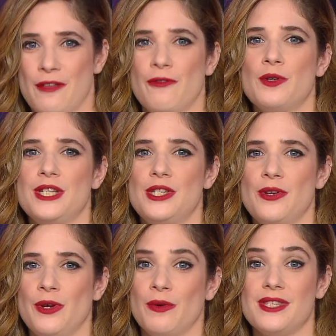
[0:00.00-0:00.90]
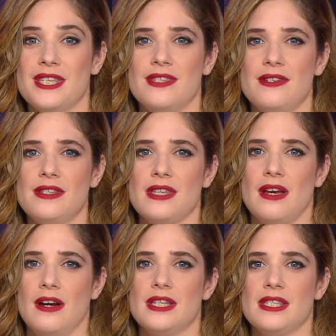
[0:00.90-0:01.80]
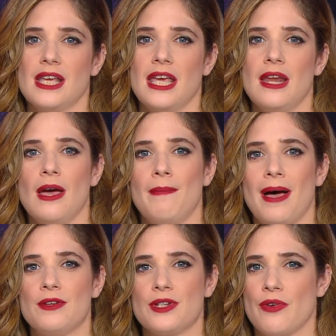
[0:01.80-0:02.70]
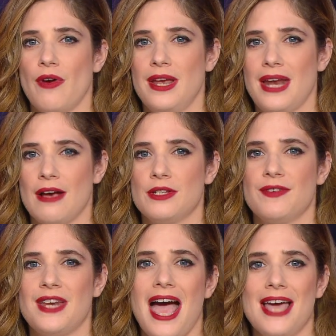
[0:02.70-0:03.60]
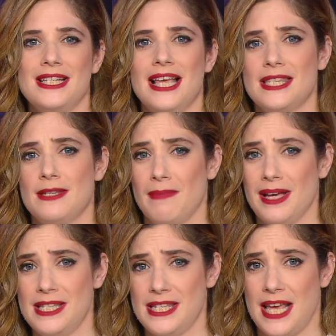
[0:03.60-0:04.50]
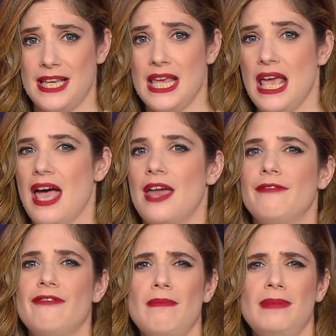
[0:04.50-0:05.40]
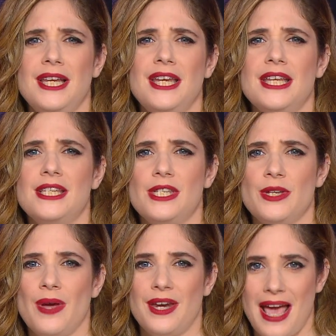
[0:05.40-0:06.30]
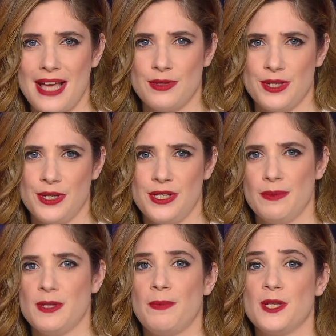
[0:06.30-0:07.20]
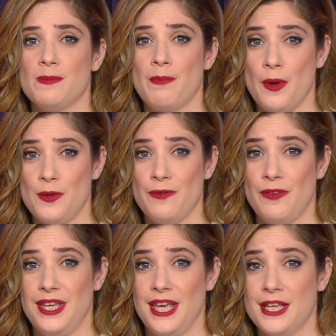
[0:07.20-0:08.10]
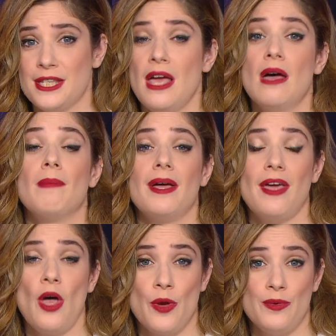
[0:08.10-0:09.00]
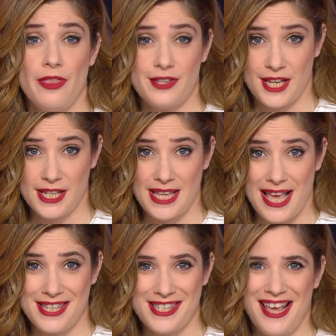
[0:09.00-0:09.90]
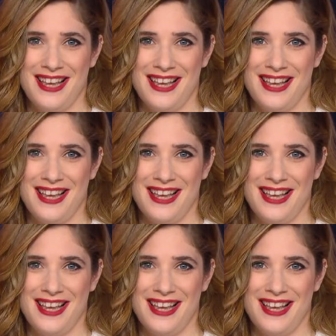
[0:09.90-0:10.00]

The 42-year-old sisters are singing about growing out of an adolescent mindset and fumbling into an adulthood that was postponed for years by their own success.